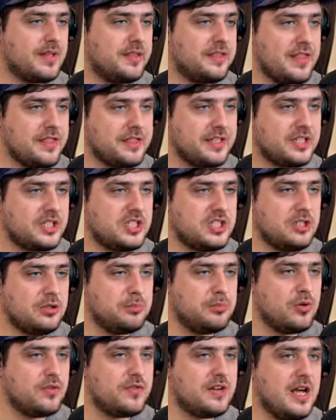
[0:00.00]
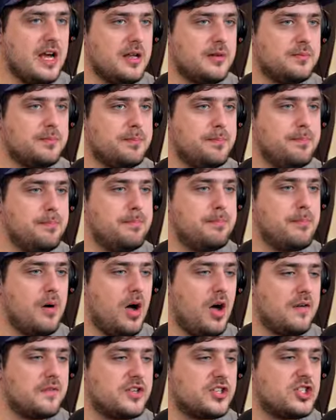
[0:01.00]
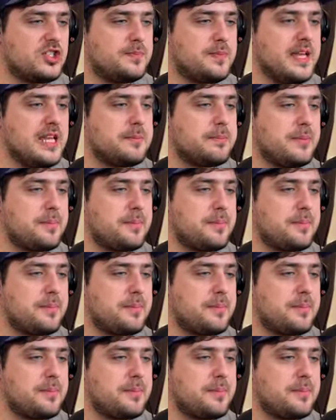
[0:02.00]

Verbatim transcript: that thing's still moving at a marvellous speed.